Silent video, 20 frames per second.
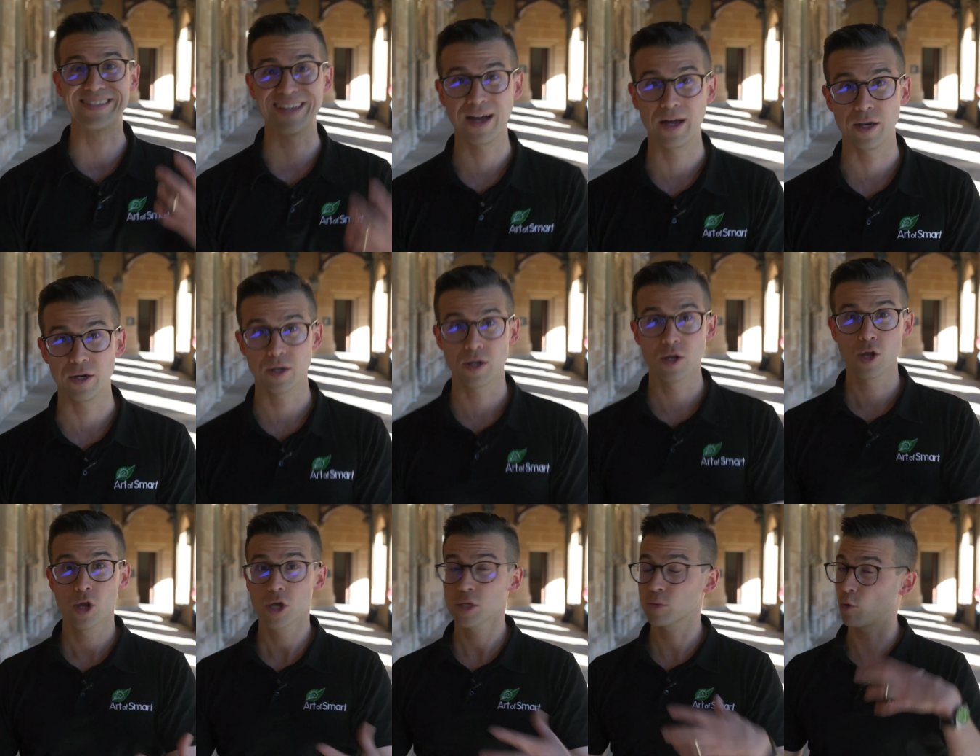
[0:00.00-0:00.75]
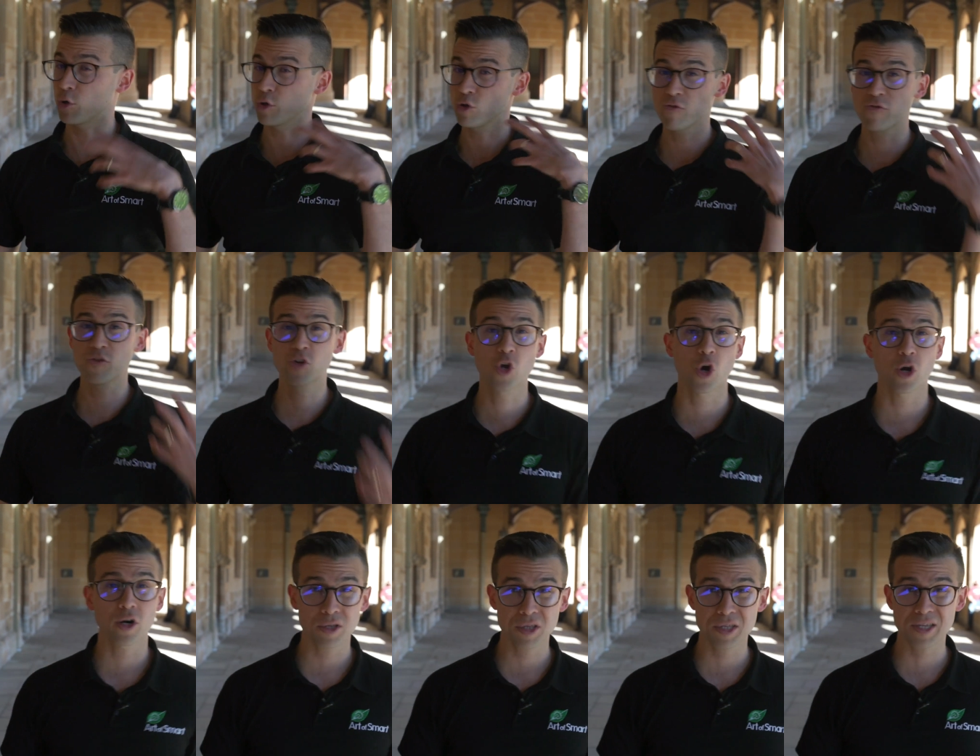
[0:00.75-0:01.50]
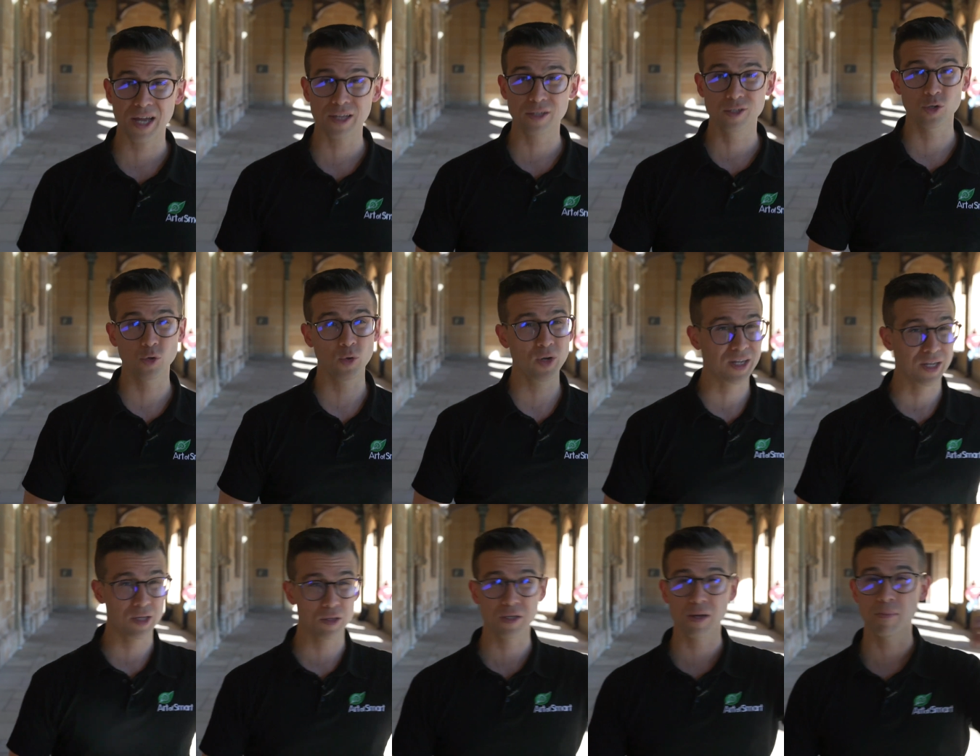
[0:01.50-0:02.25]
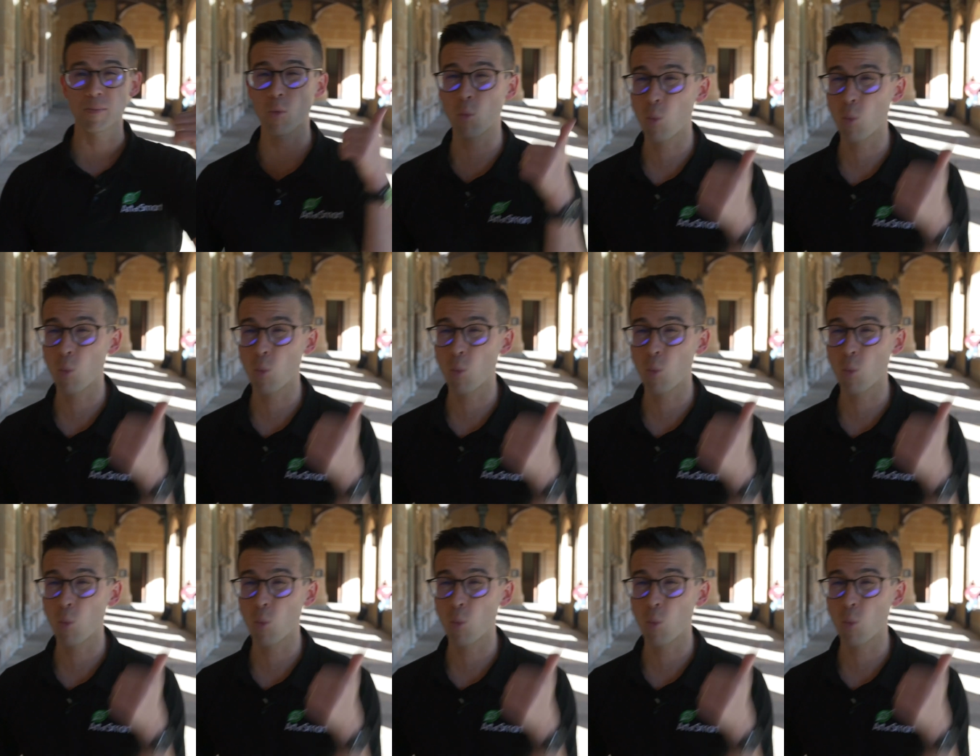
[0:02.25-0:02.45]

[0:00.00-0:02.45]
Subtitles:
done. So what you've got to start doing is, number